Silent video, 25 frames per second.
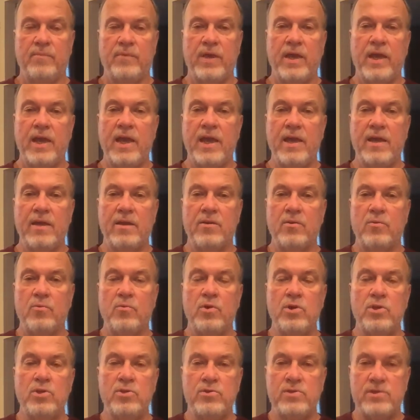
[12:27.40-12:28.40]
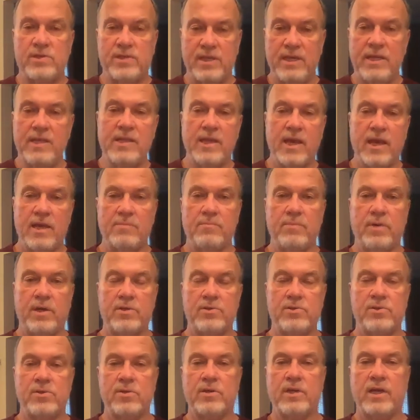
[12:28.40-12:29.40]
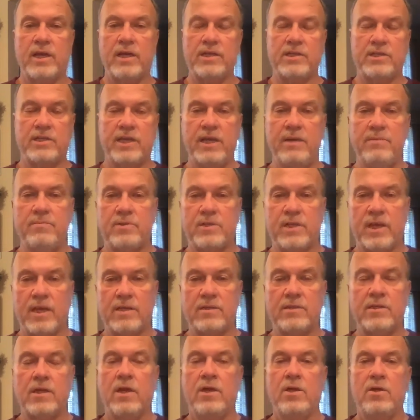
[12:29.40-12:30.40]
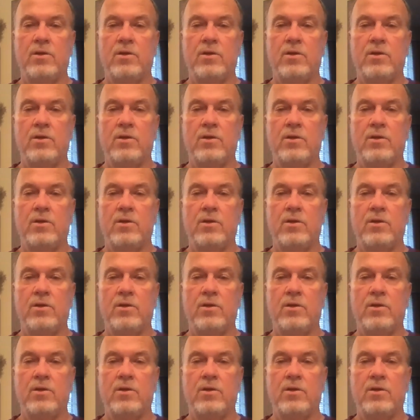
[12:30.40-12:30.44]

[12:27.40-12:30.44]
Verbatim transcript: And when you see that measure, like James says,